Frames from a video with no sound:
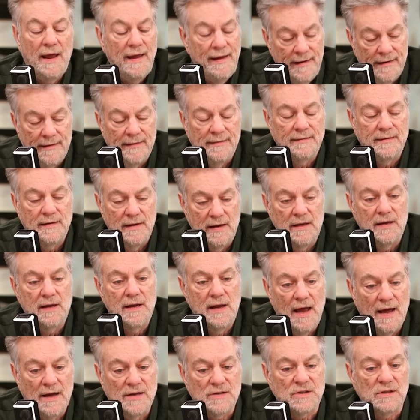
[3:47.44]
and
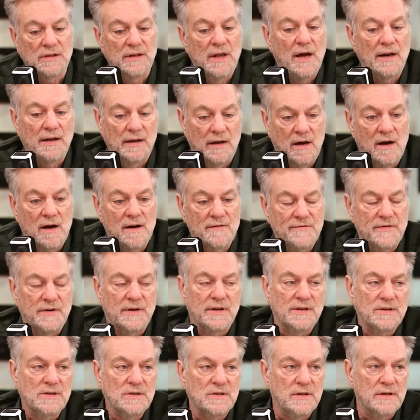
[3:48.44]
he has a lot of
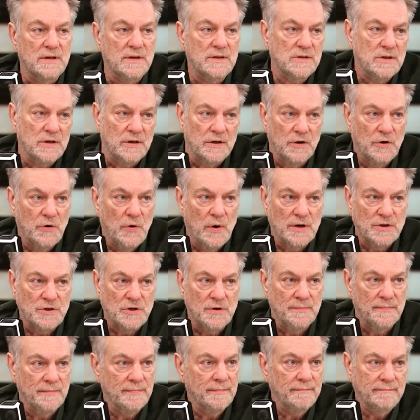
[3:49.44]
confidence that he's going to
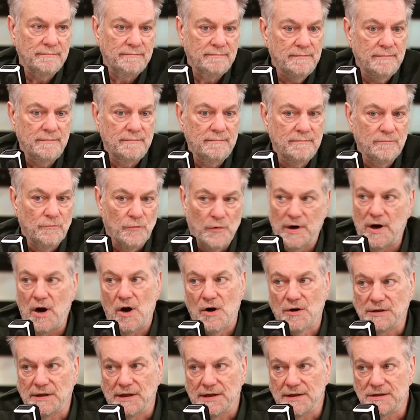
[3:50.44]
crush him,
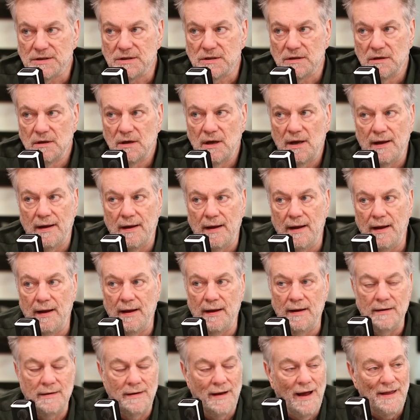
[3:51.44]
regardless. Right.
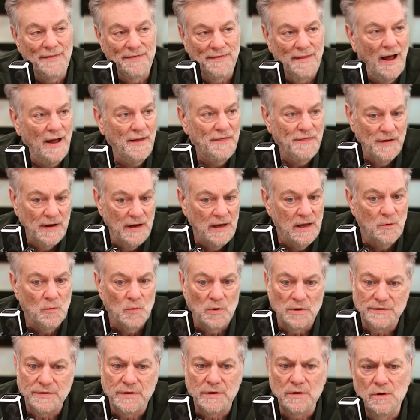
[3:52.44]
And I th I think he
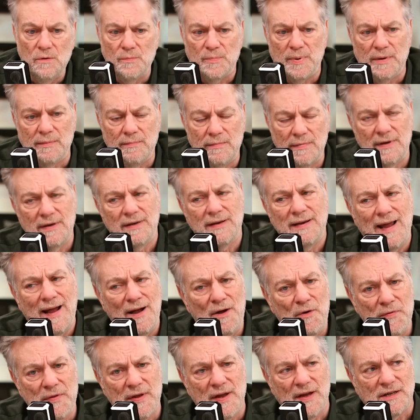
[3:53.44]
will too. But
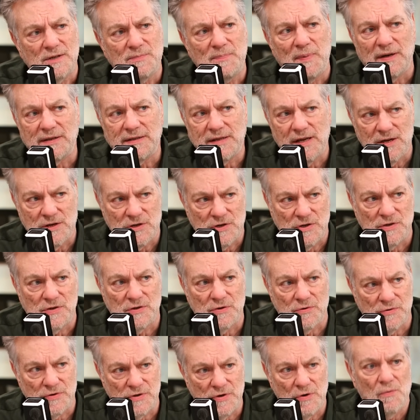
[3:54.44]
now the
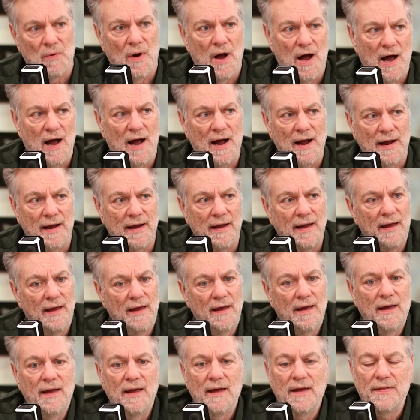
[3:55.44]
expectations are so high
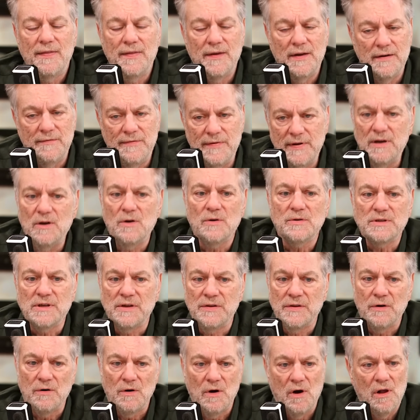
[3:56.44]
that if he goes
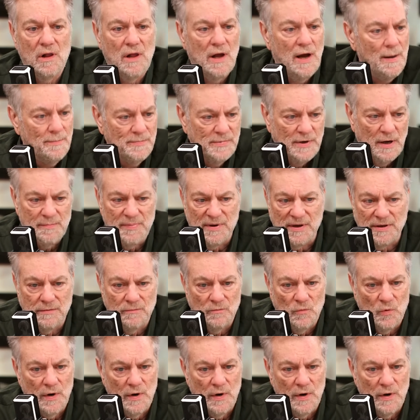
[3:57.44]
in there all hopped up on